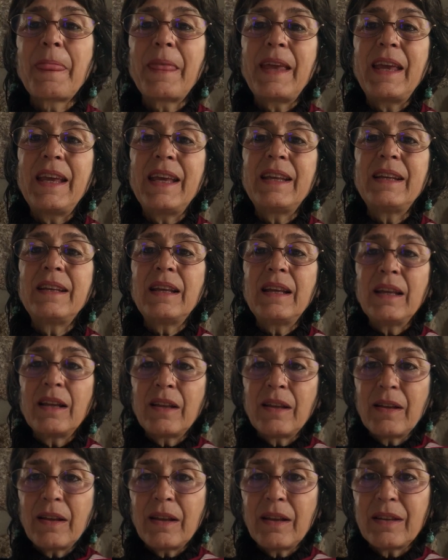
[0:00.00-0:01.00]
in
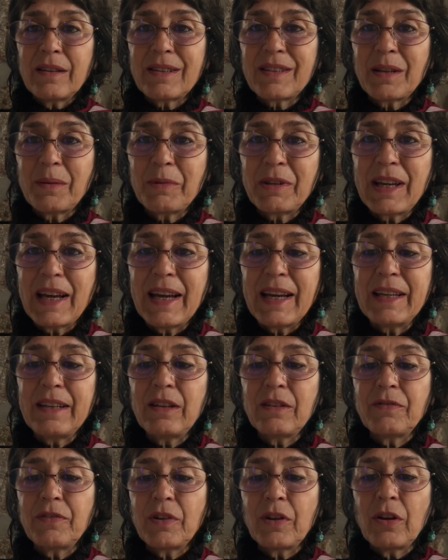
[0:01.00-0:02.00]
some kind
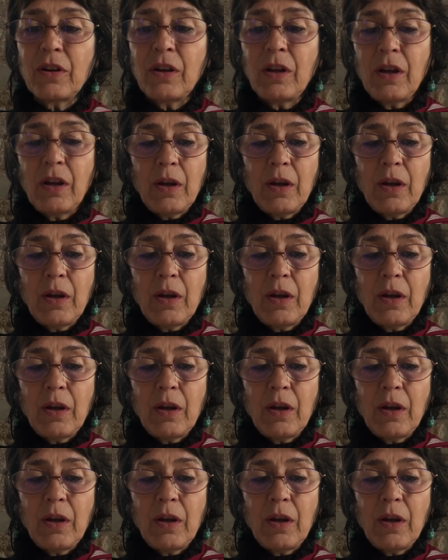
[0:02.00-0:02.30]
of a